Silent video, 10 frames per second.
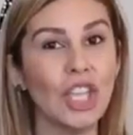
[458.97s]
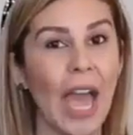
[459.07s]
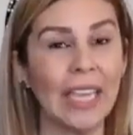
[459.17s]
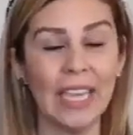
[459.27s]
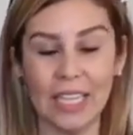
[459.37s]

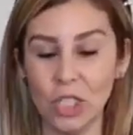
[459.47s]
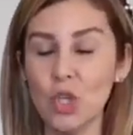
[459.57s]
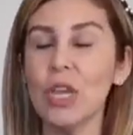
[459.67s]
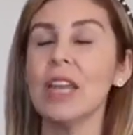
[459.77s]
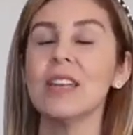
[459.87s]
jacket because
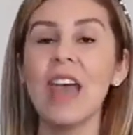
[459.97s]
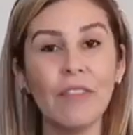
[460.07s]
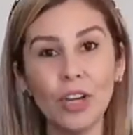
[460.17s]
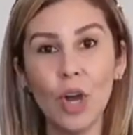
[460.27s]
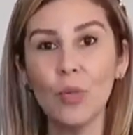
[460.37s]
you can
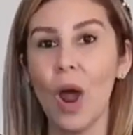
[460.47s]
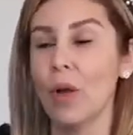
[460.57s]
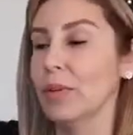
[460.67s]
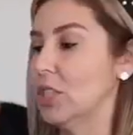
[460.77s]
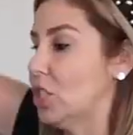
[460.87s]
never go
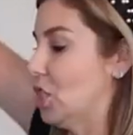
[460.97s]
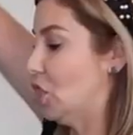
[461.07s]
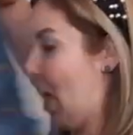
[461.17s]
wrong with the jean